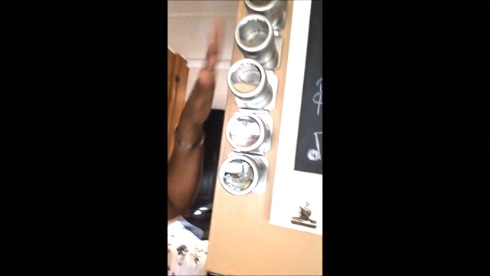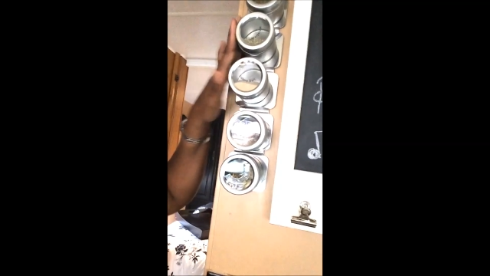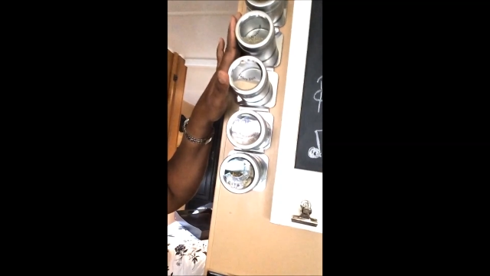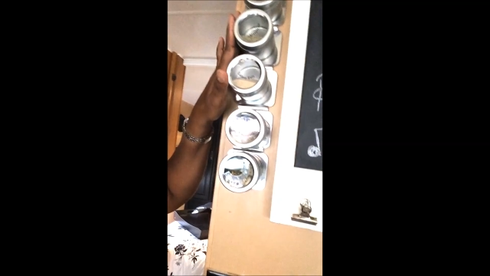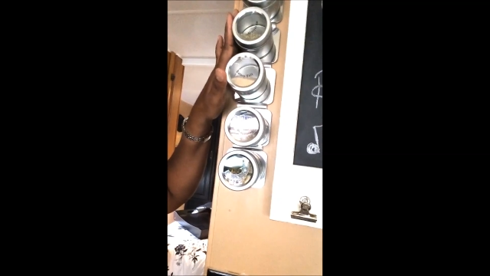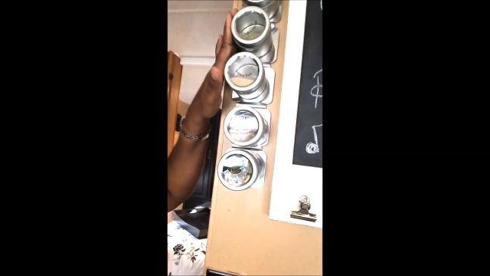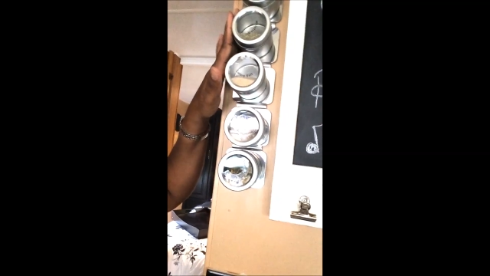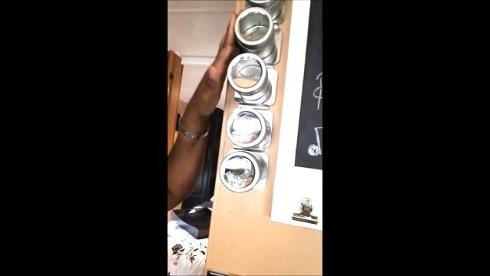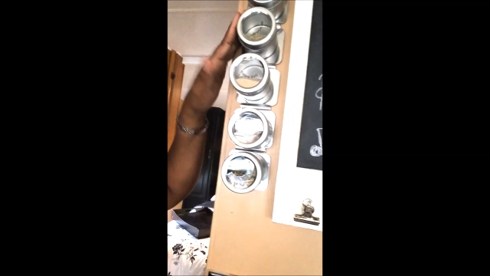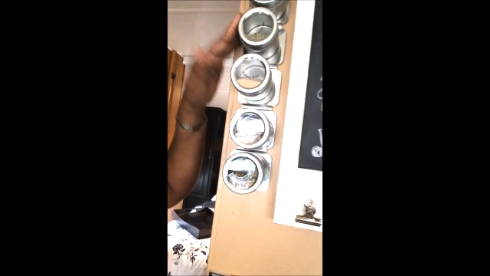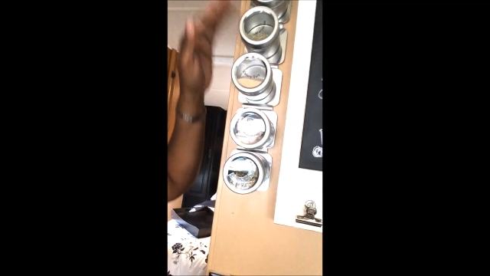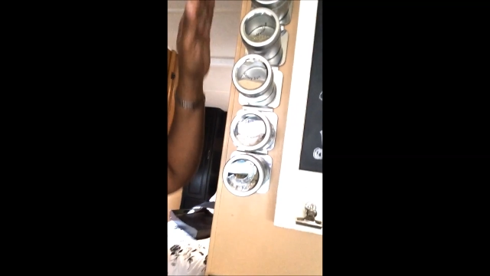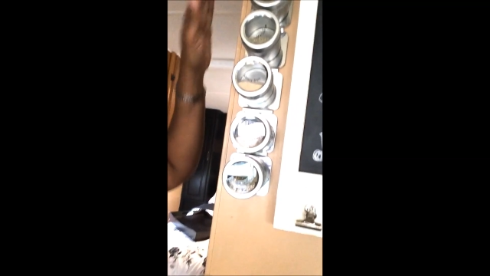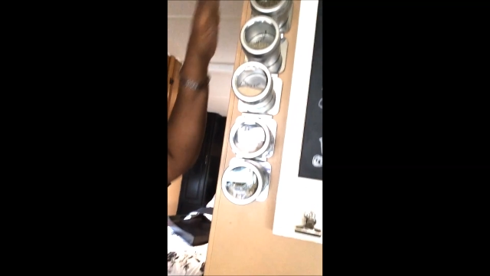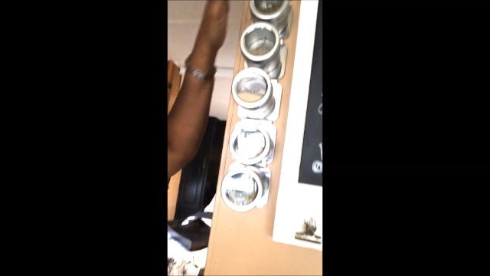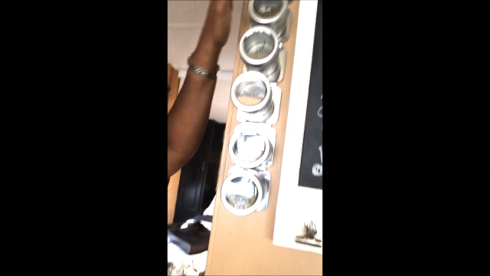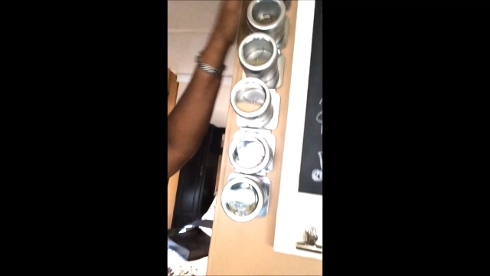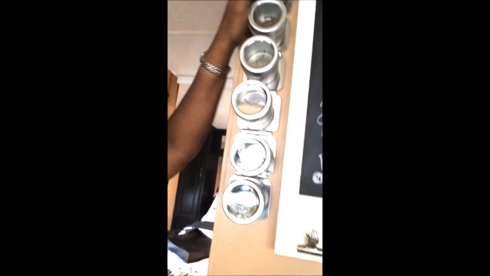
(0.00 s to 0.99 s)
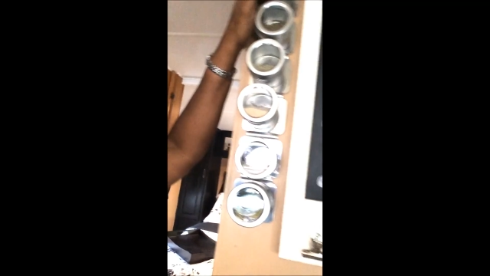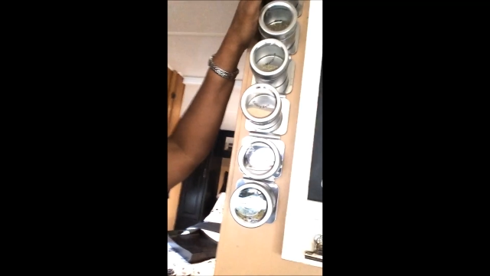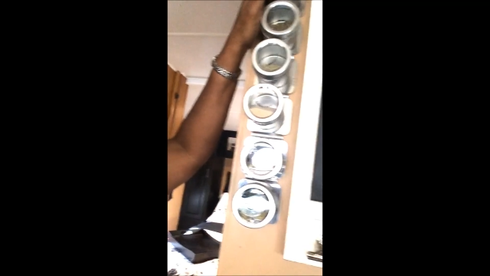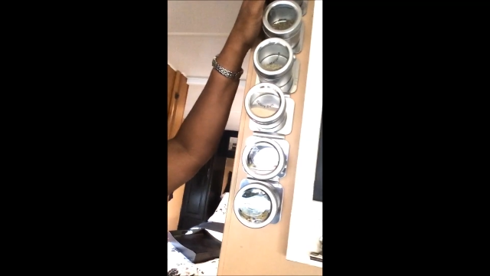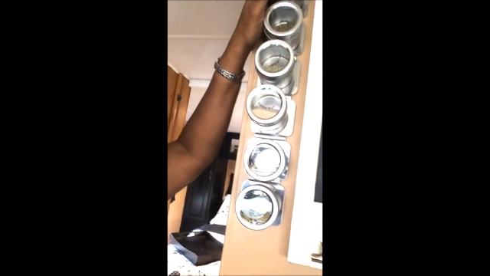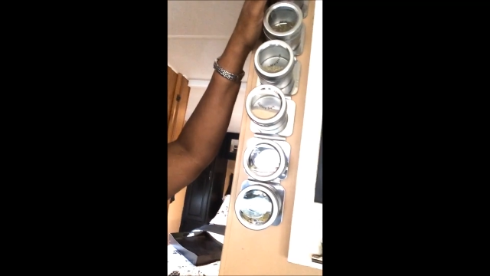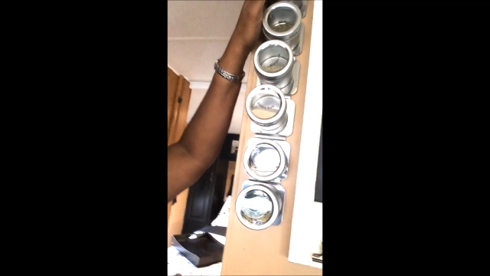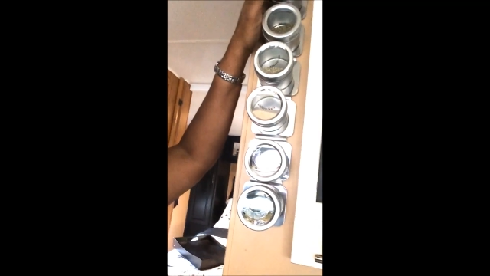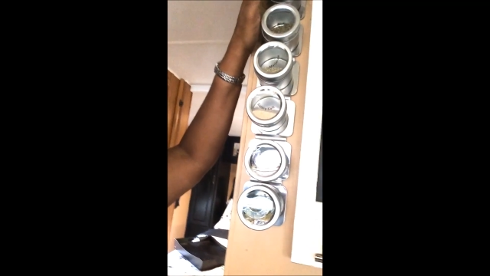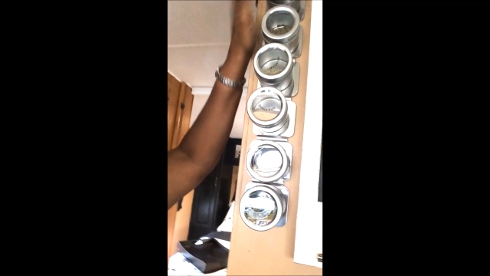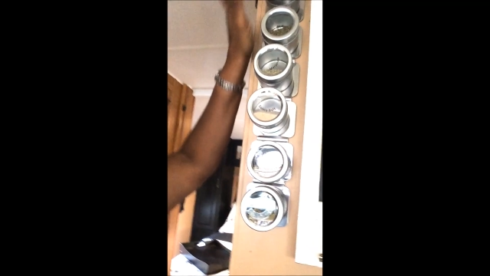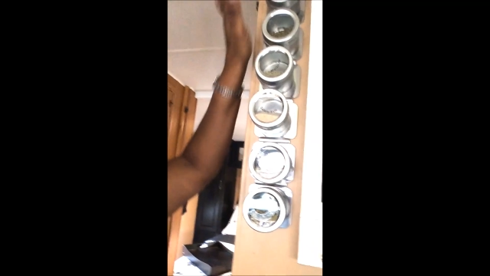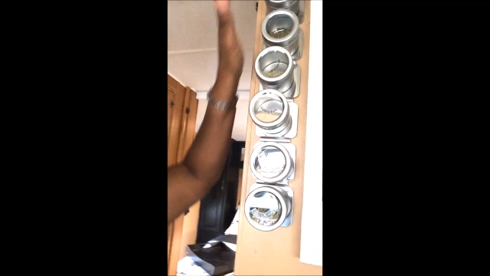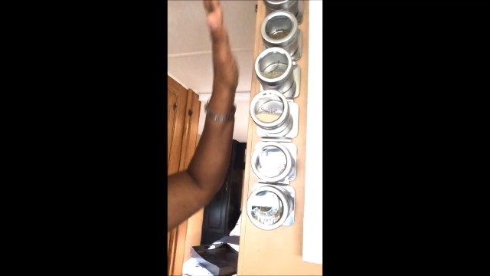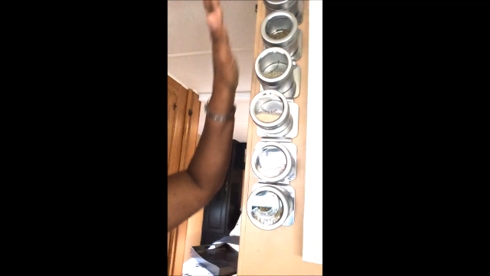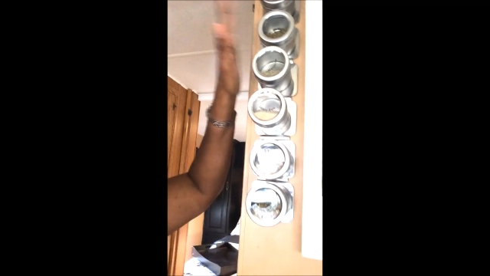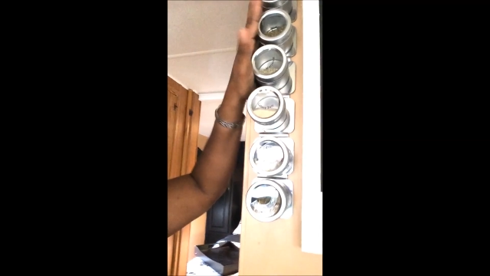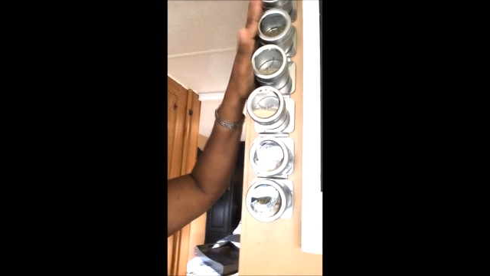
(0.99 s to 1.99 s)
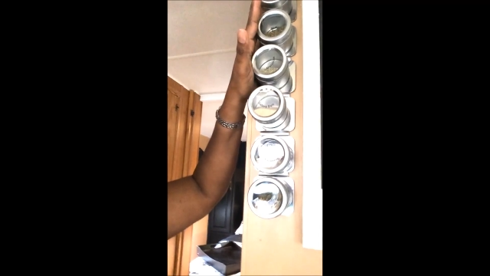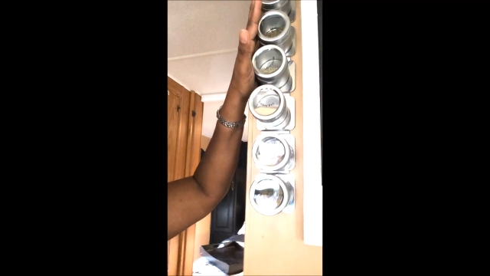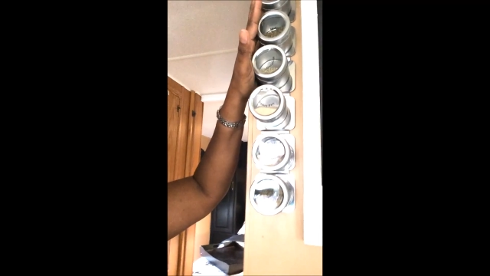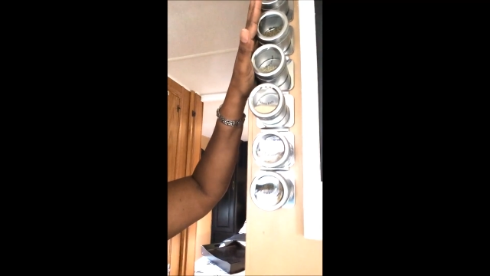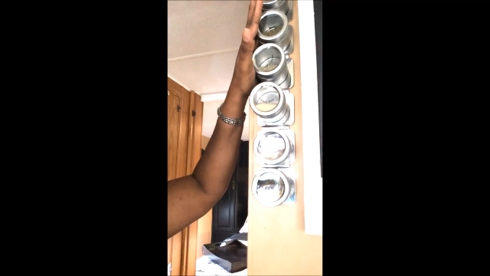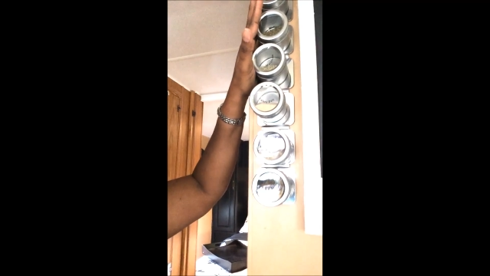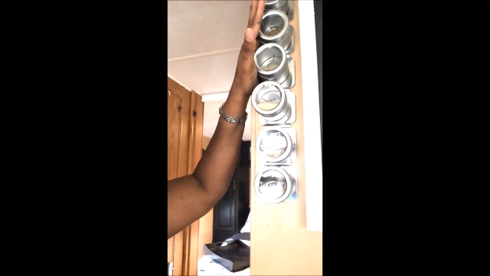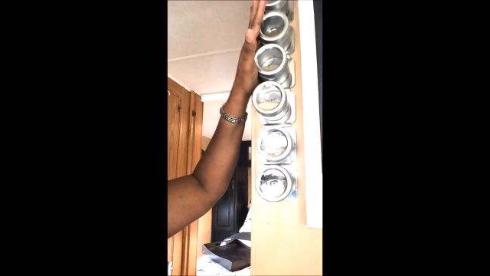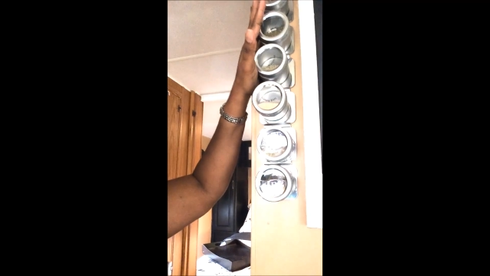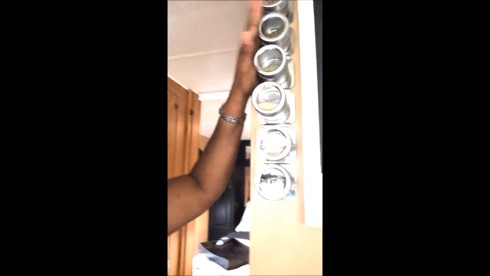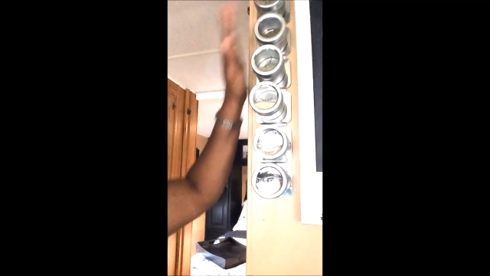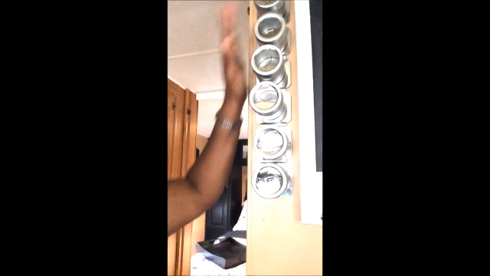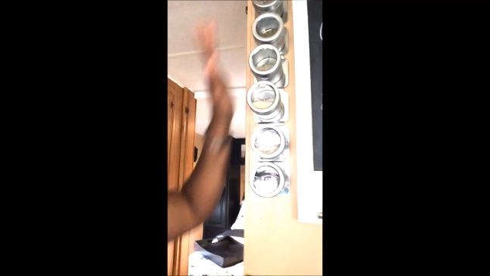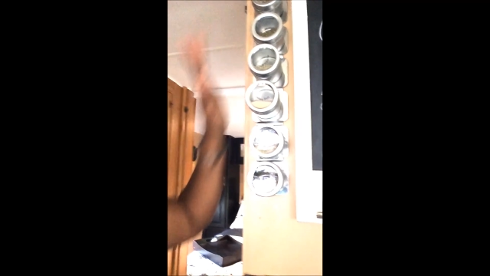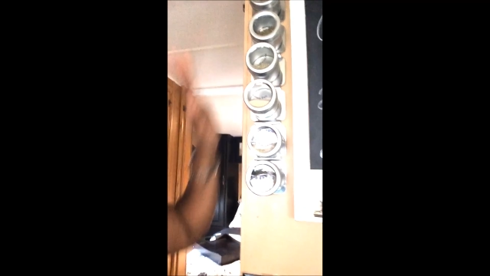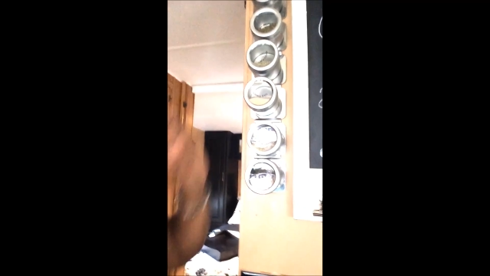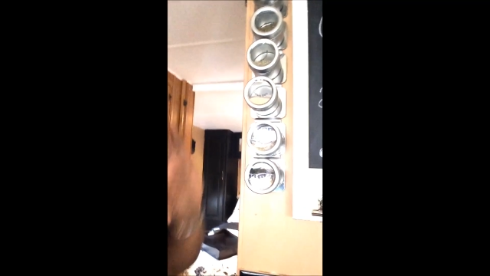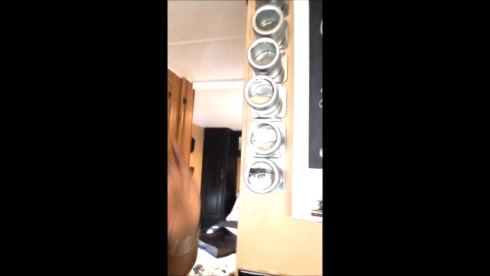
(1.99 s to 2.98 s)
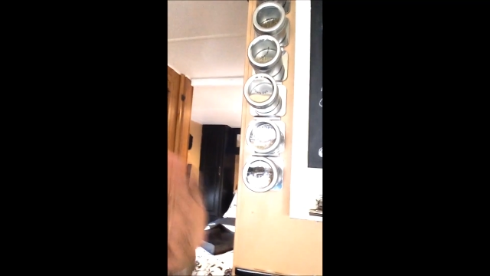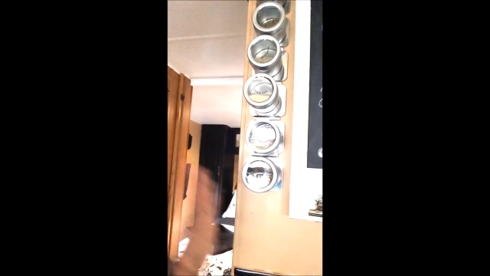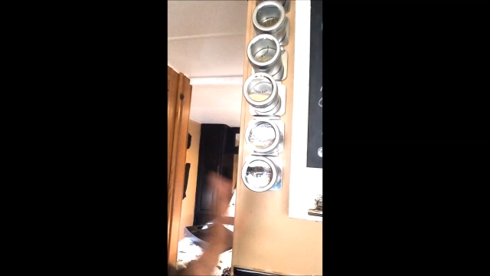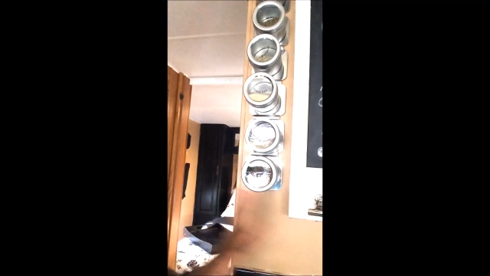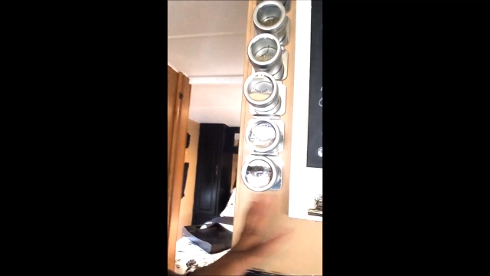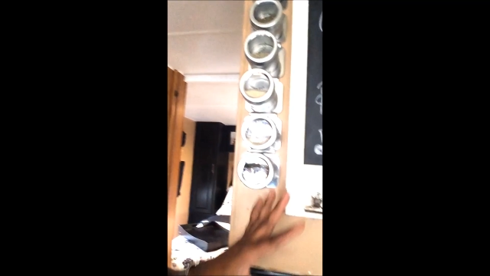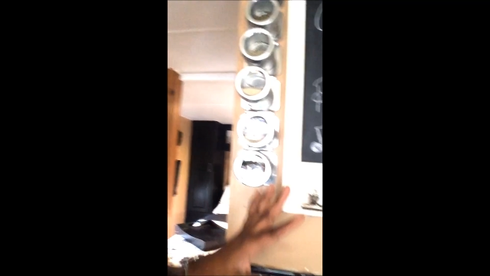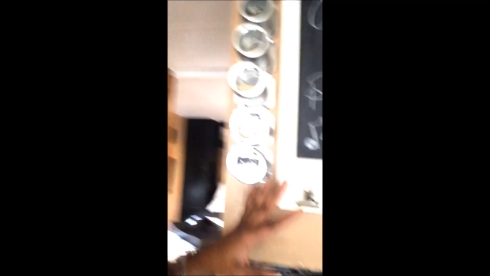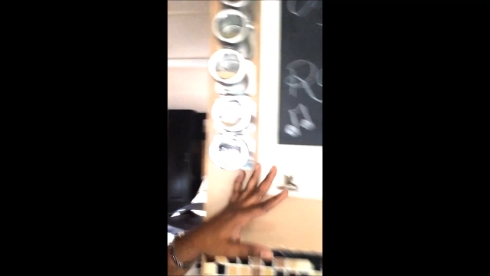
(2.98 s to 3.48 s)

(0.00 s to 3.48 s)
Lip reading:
(no speaker visible)